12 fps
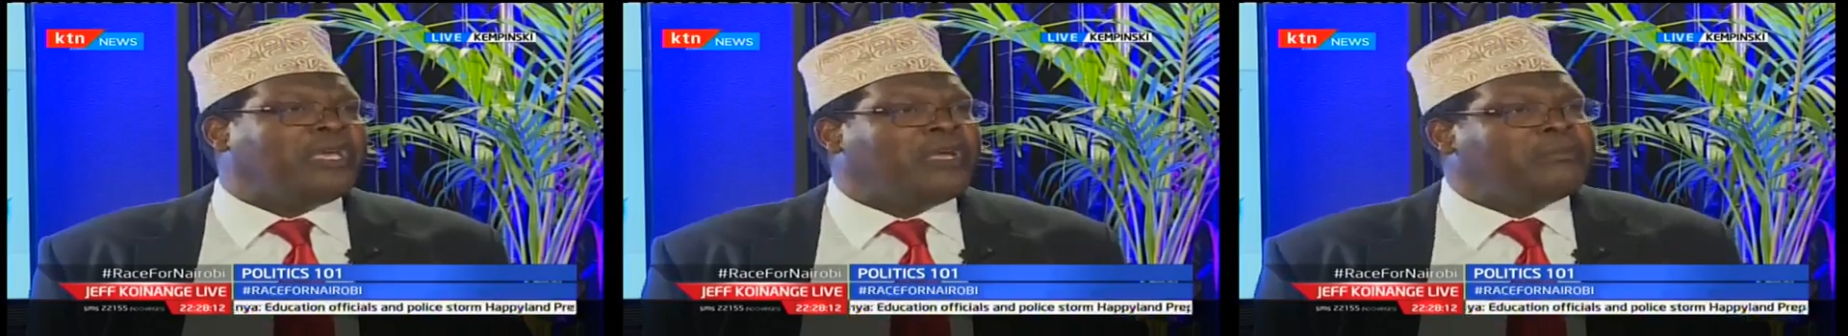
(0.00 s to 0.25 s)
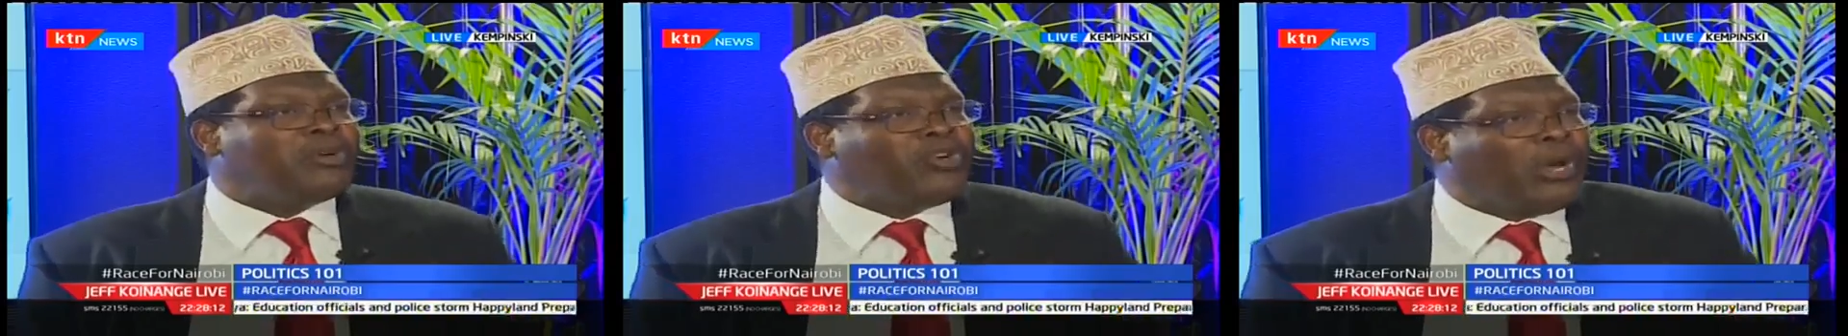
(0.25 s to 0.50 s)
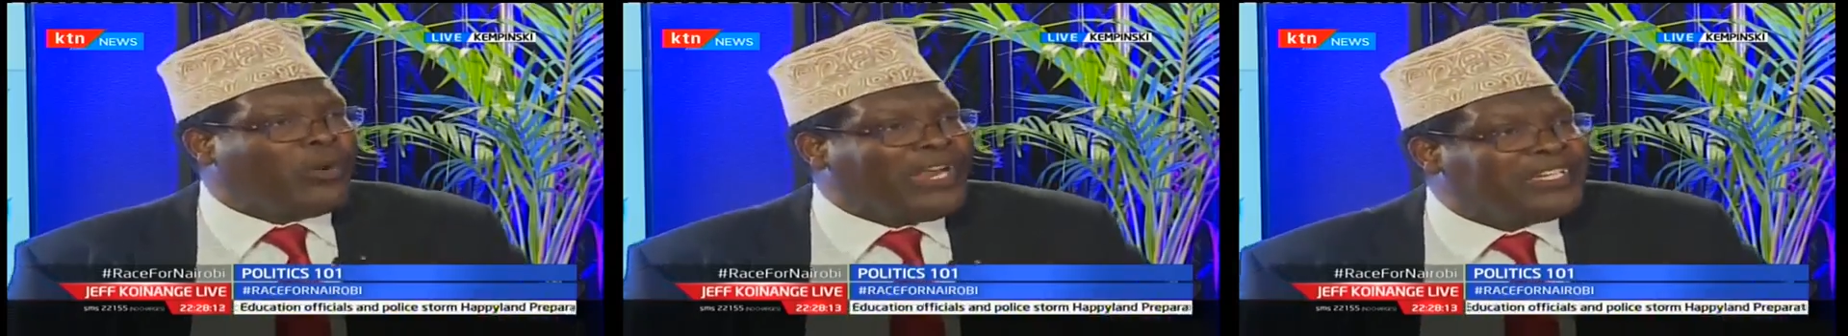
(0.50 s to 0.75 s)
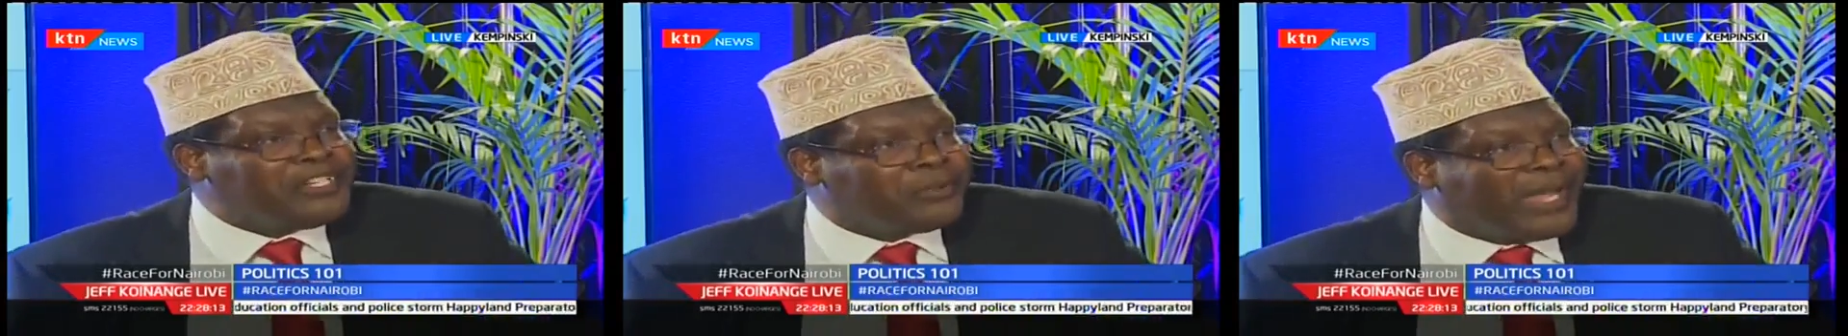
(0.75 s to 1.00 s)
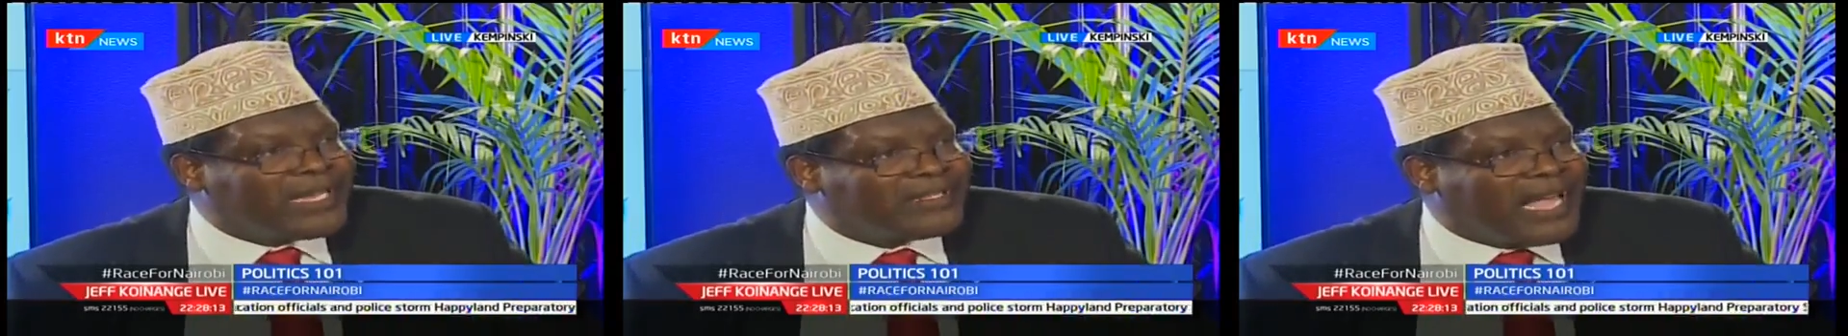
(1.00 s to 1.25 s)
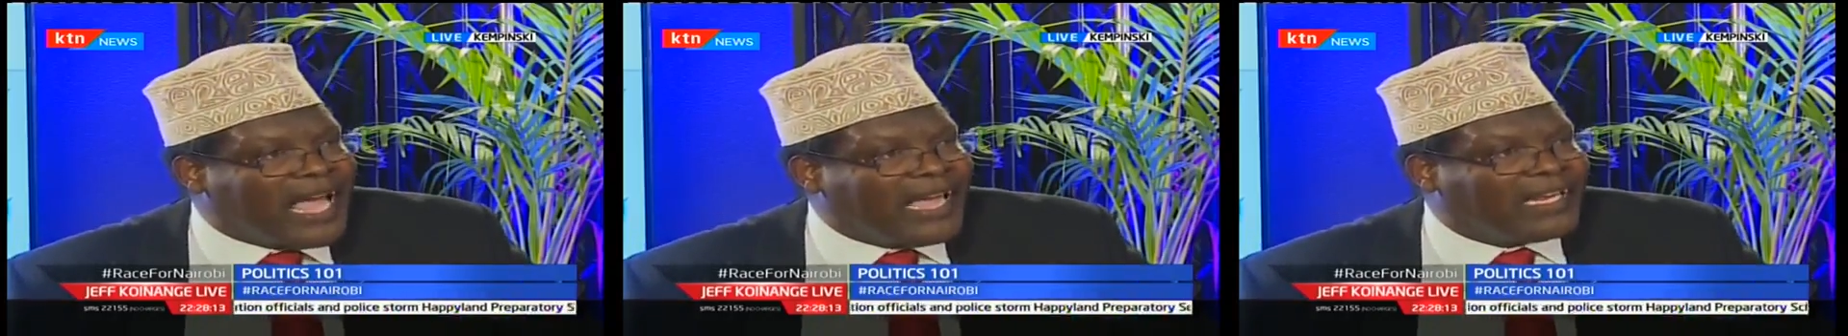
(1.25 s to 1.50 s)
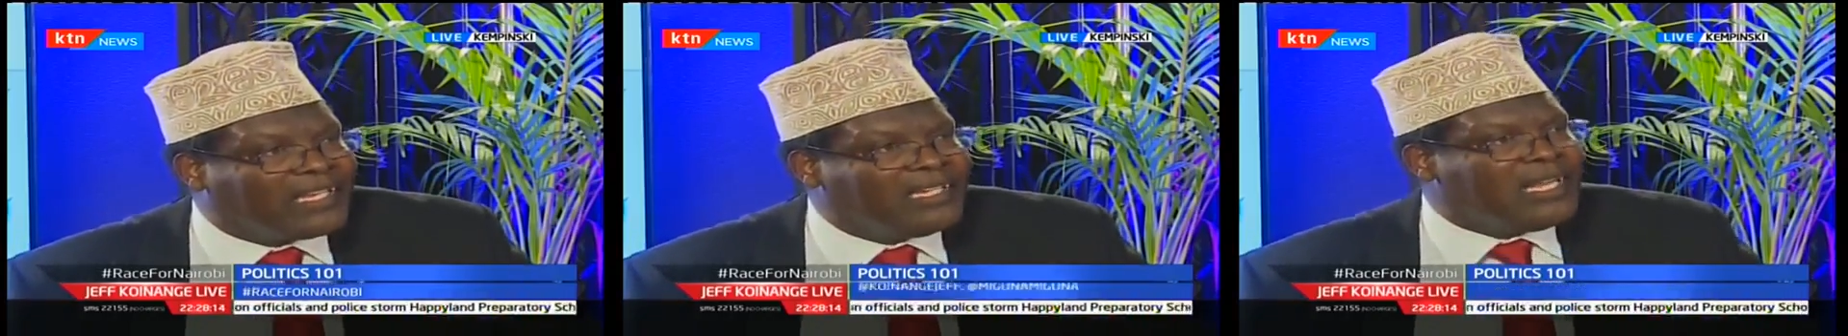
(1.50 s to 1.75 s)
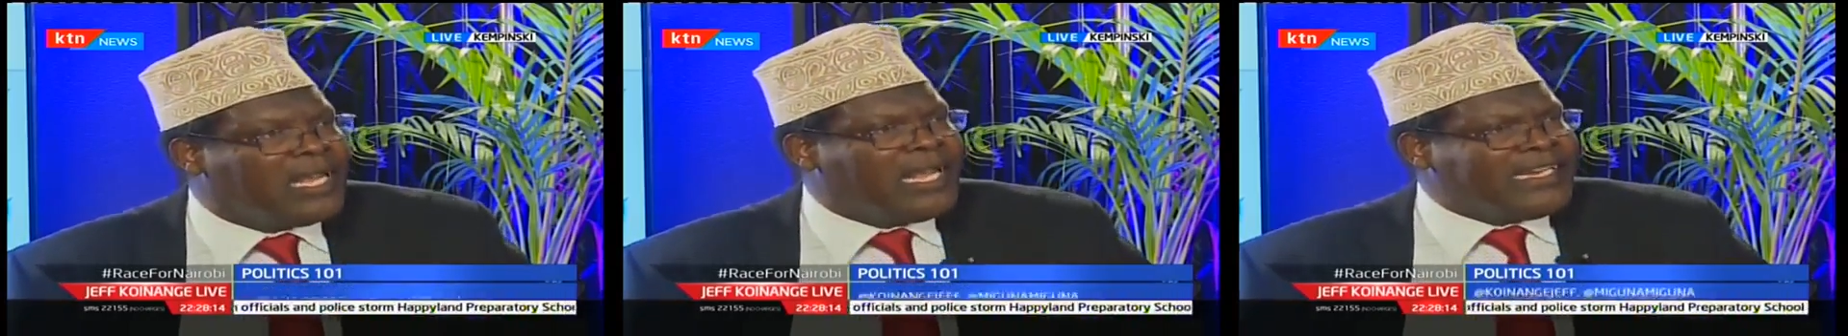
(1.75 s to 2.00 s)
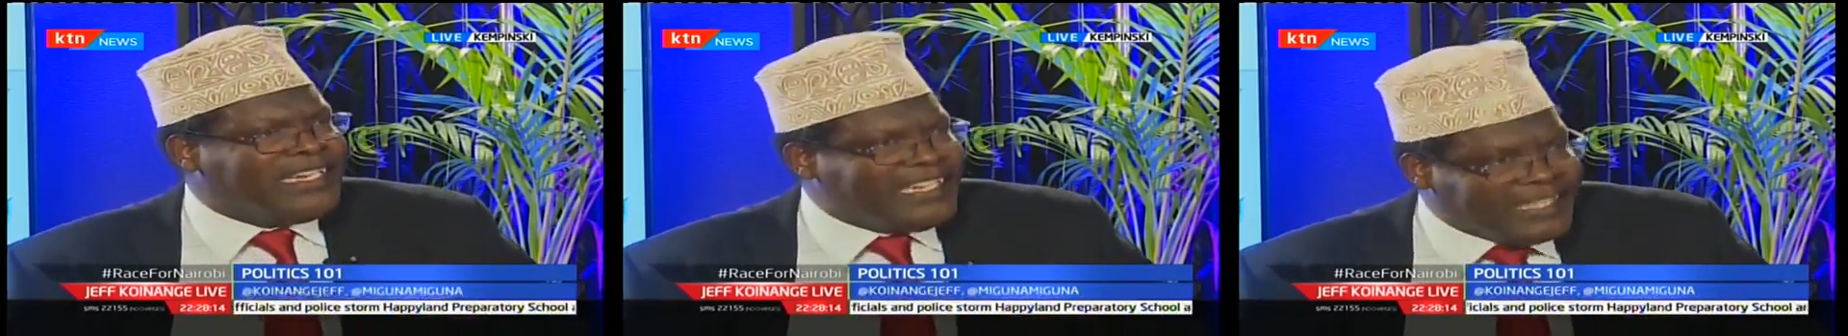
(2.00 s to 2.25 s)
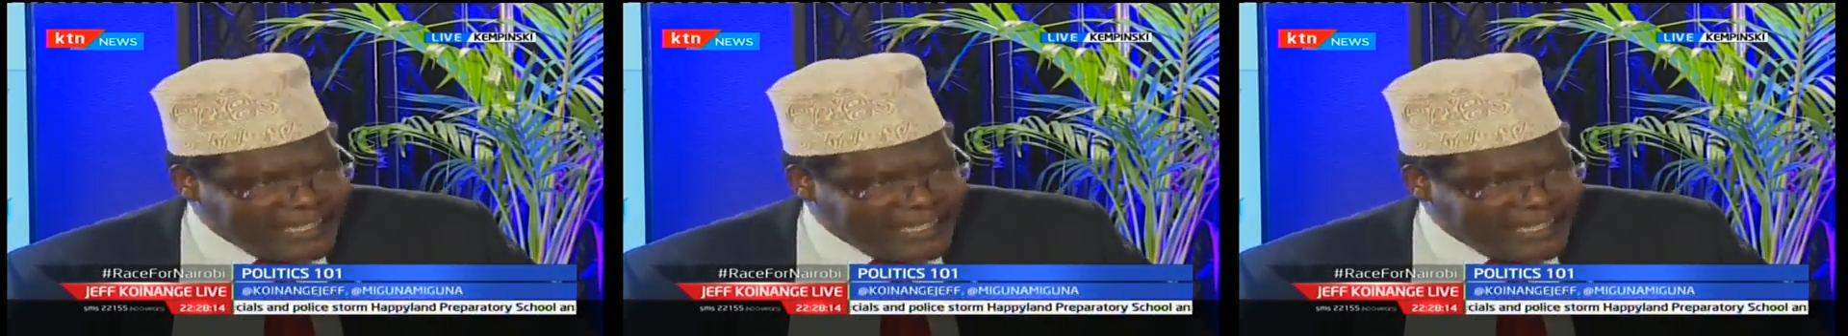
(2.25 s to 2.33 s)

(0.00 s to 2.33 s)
Miguna went into exile. Did he